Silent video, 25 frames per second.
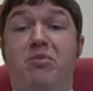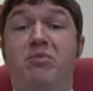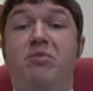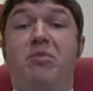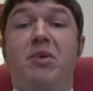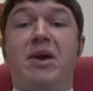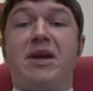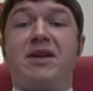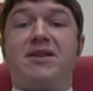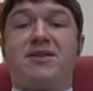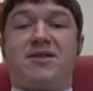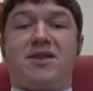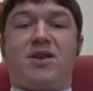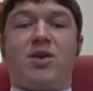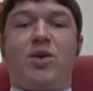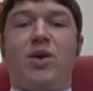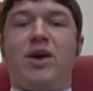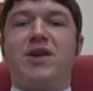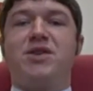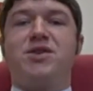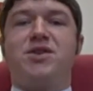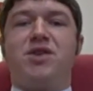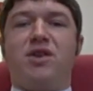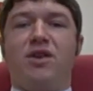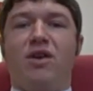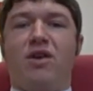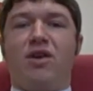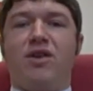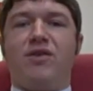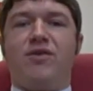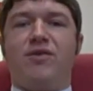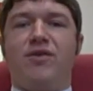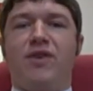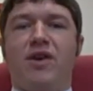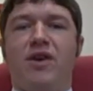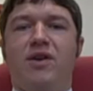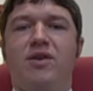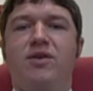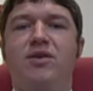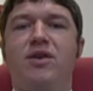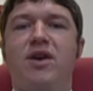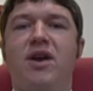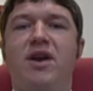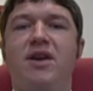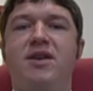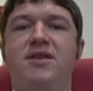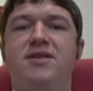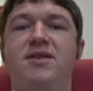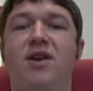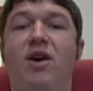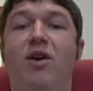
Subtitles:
begs the question, I feel, is